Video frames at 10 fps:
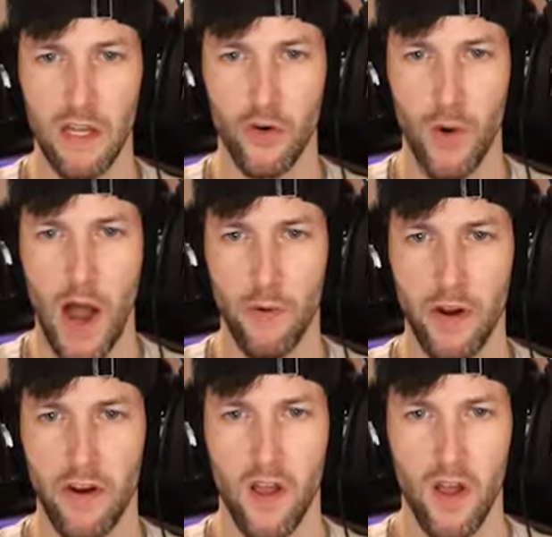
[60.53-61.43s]
be
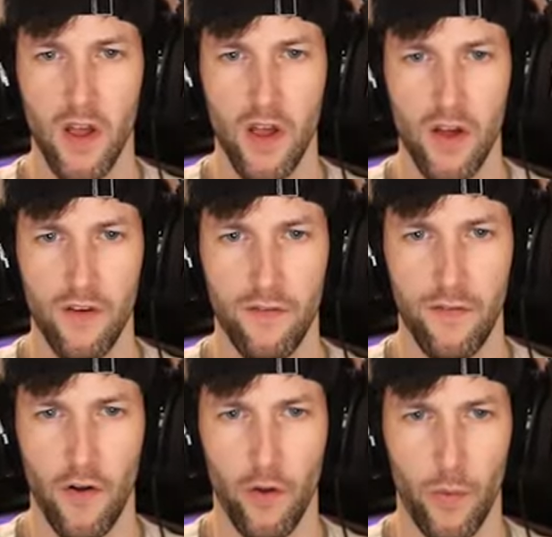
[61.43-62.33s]
grounded
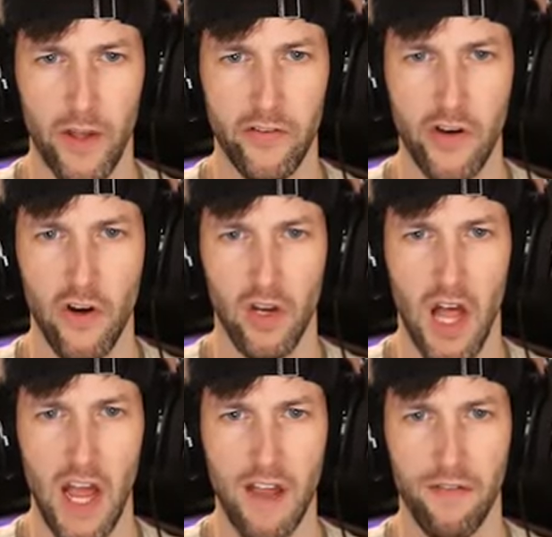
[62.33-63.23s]
for the rest of your
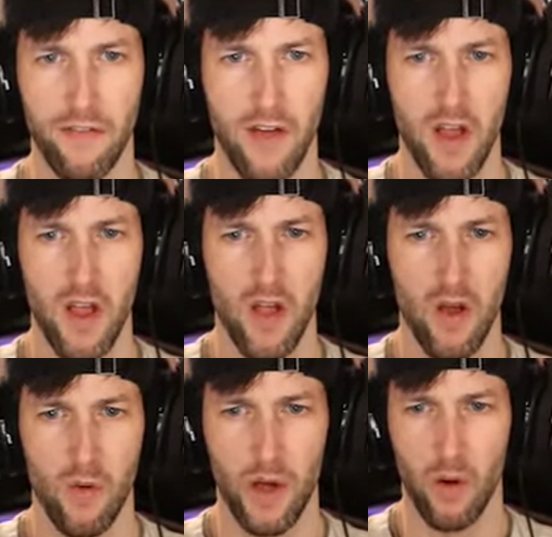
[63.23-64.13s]
life.
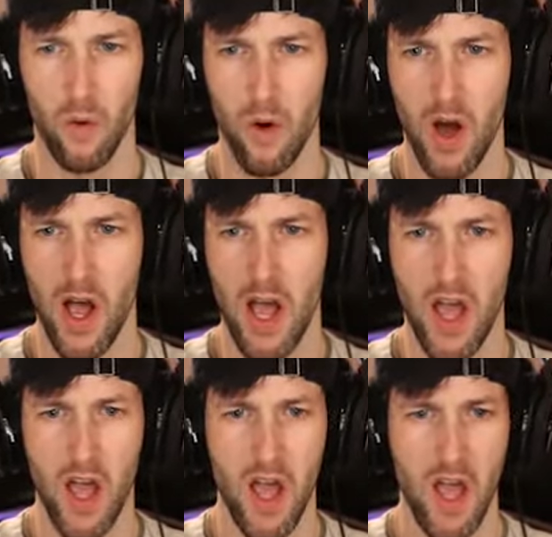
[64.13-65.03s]
Wait,
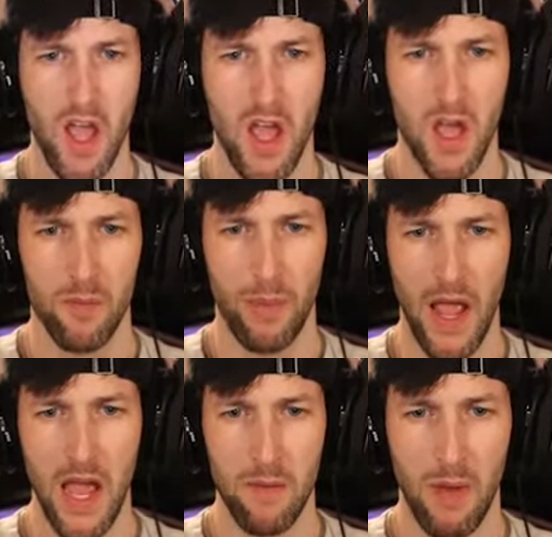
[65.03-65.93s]
what?
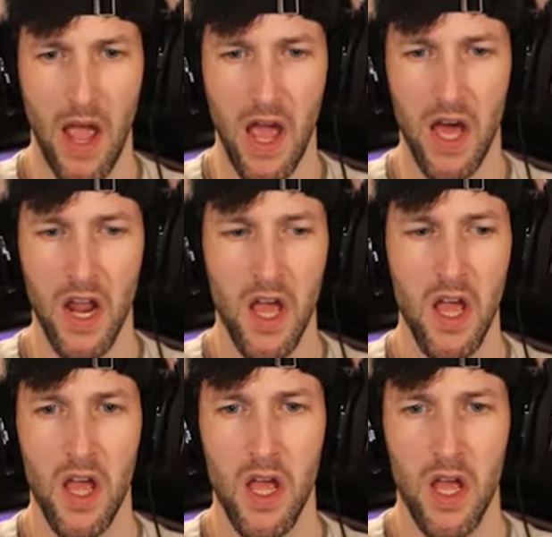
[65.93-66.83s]
Banban?
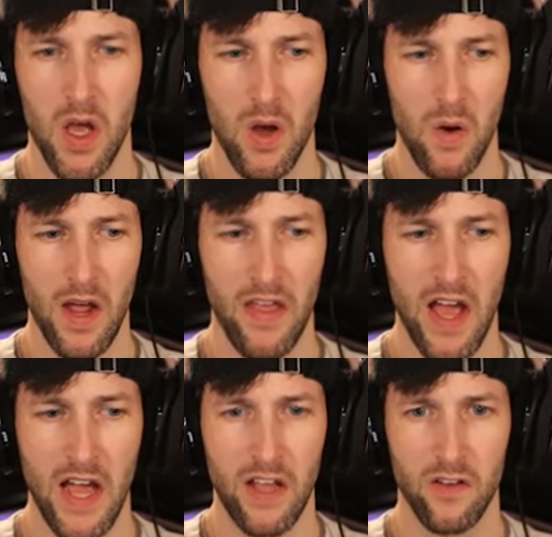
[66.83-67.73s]
Why
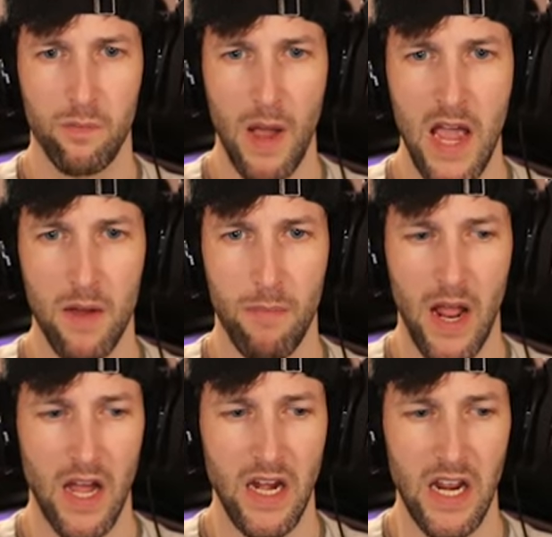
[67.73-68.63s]
the heck is
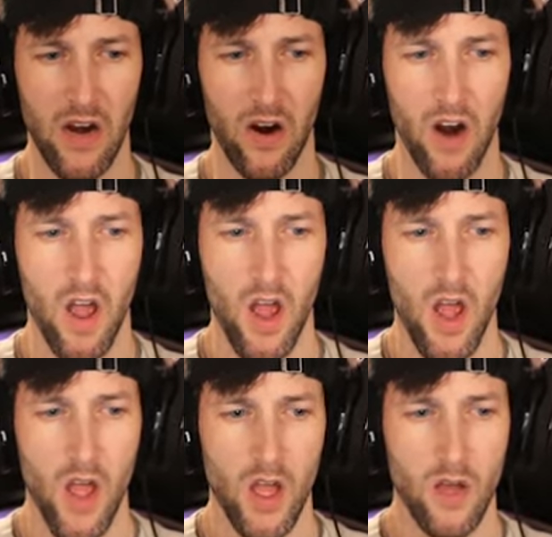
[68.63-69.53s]
Banban here?
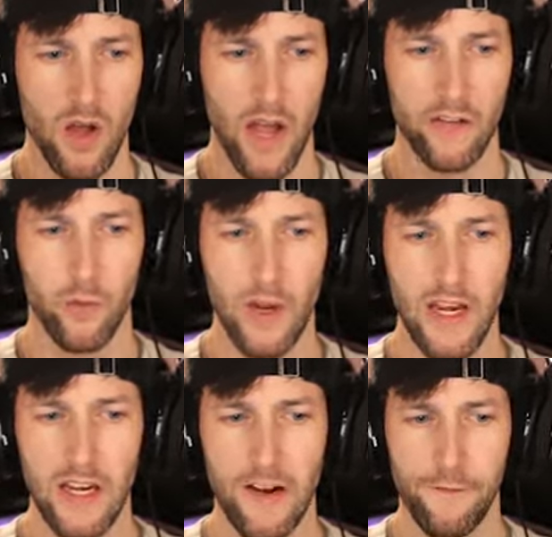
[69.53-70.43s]
You guys,
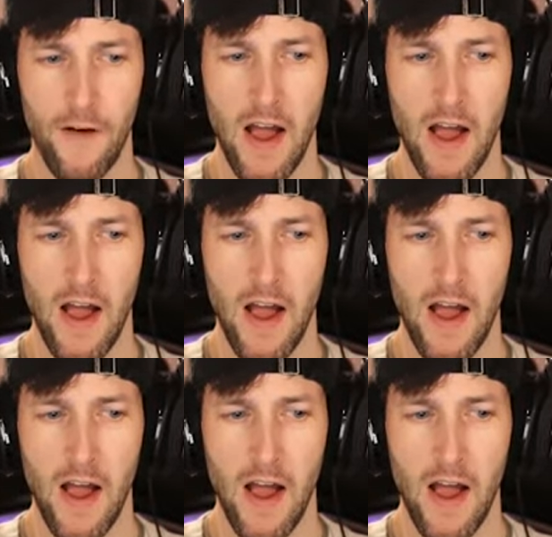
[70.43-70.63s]
we need to